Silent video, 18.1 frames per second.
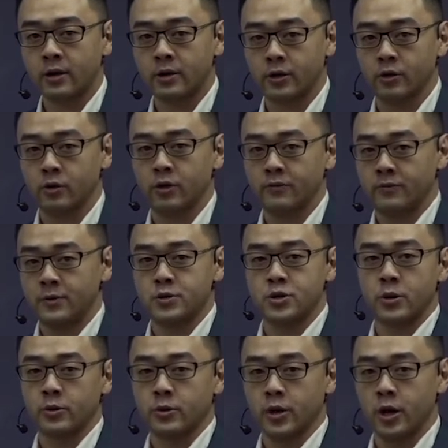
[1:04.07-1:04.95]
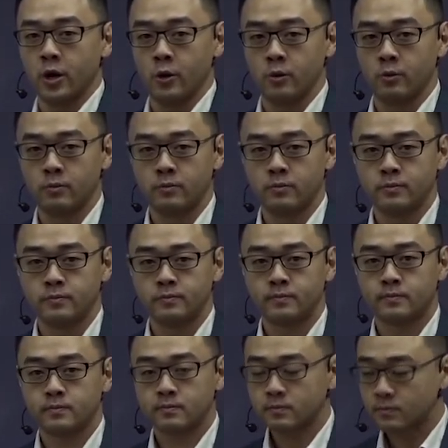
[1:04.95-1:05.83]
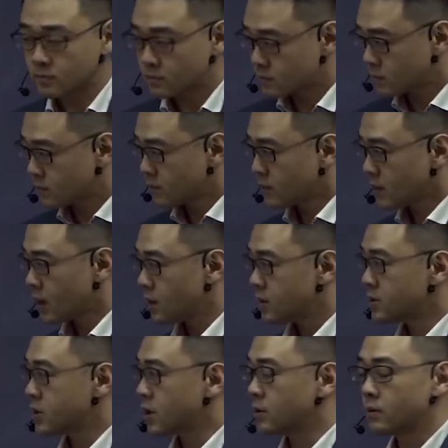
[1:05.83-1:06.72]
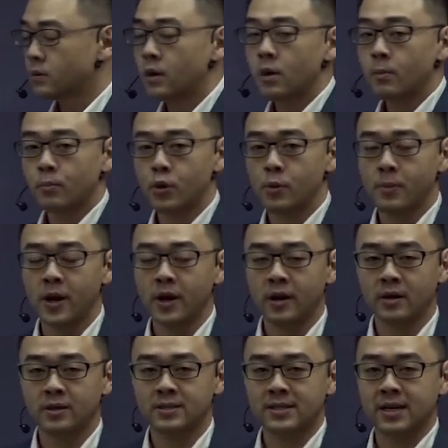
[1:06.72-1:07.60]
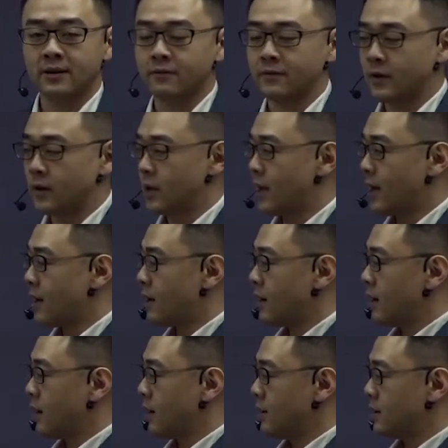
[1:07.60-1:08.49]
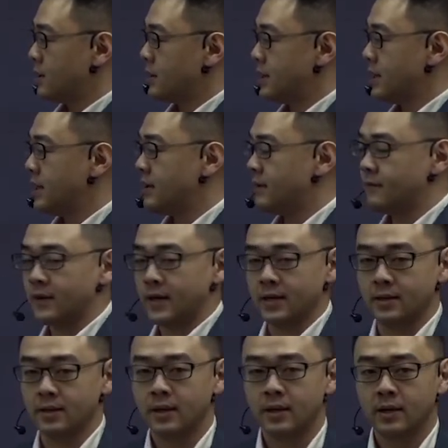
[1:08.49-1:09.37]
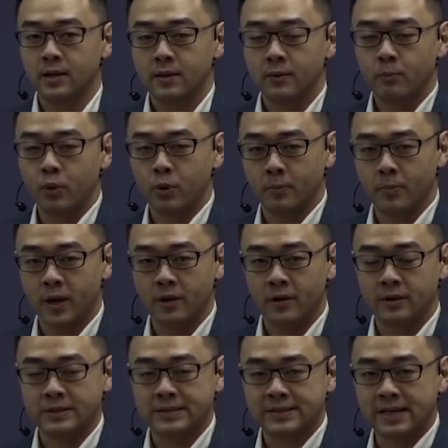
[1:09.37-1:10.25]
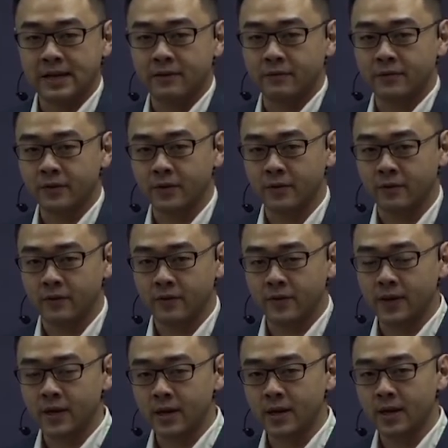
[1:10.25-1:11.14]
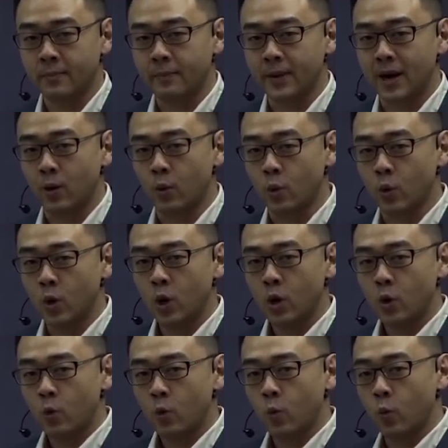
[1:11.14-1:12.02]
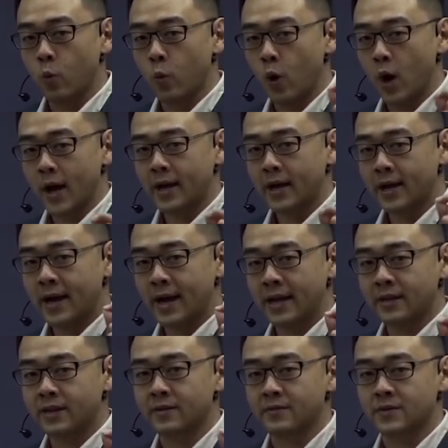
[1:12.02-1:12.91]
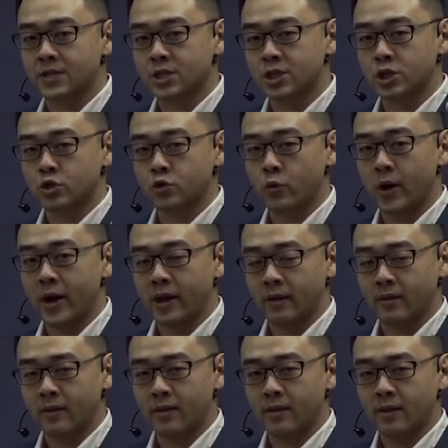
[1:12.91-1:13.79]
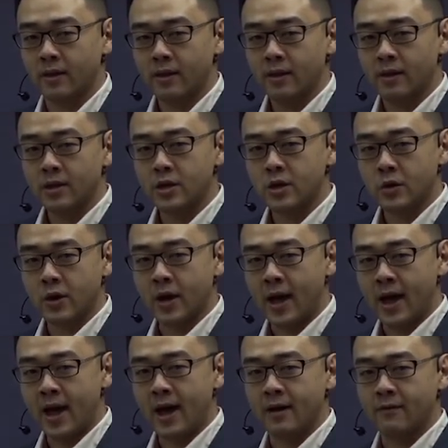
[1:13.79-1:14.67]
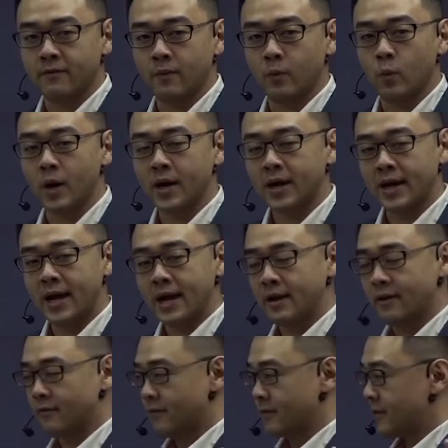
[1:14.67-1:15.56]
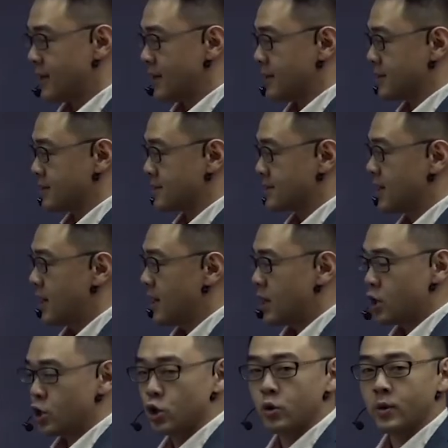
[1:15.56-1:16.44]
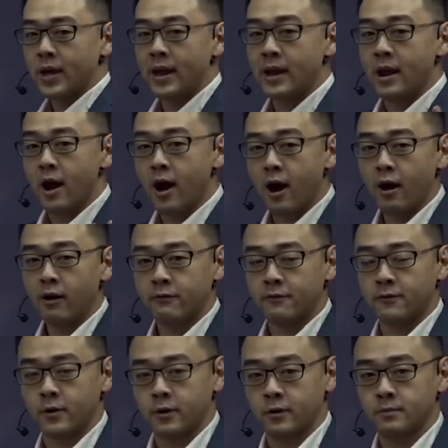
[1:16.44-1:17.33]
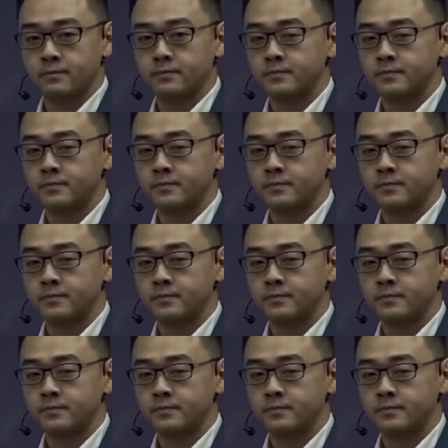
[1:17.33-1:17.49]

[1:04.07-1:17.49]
you if you don't know. So prepare yourself. Even prepare yourself to think about what kind of strength you have, what kind of things you can offer.